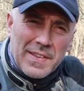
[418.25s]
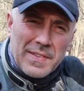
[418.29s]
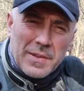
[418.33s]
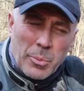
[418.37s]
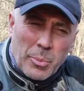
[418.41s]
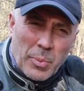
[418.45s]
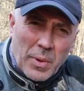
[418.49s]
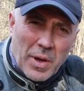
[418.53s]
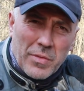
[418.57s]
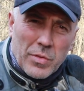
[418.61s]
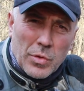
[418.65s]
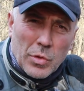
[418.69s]
in
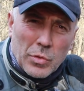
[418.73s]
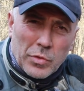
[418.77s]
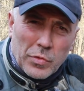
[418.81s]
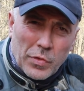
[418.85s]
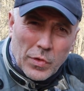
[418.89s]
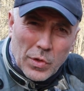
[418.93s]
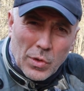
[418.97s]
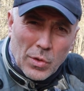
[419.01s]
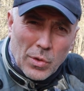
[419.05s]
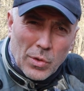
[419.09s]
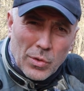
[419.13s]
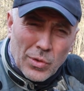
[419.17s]
the previous
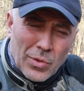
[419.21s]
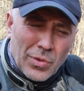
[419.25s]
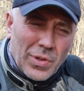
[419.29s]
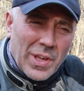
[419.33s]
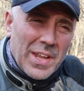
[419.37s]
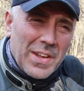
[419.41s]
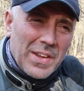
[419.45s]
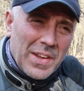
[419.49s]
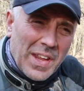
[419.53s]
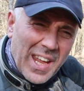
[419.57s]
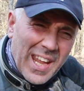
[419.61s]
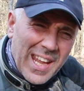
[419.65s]
video, you
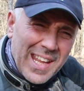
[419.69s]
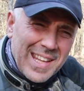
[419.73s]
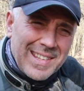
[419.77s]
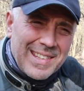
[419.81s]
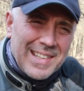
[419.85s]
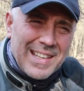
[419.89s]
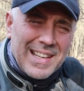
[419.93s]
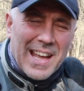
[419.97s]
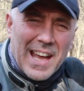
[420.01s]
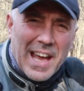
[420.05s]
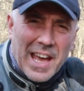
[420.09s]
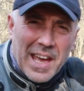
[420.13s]
can
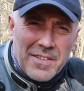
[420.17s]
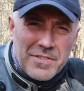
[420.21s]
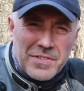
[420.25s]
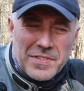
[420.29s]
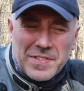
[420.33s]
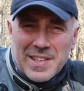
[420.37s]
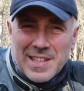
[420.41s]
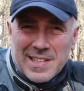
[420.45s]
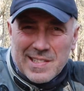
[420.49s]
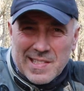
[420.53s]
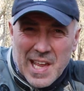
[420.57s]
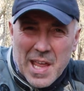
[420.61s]
easily
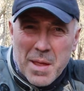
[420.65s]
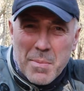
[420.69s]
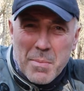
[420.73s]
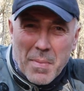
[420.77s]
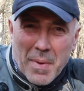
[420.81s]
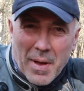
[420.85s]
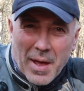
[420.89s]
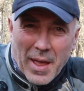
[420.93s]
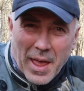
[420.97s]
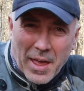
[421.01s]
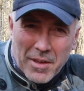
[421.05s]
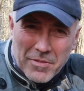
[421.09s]
have the
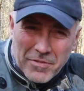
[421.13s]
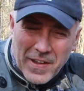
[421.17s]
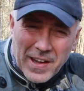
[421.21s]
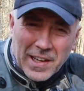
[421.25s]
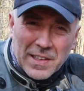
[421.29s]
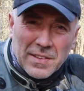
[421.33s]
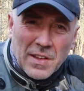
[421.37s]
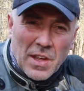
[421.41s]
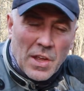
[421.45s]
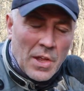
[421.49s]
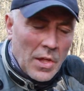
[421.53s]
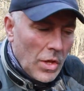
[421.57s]
same
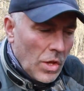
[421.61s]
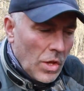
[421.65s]
effect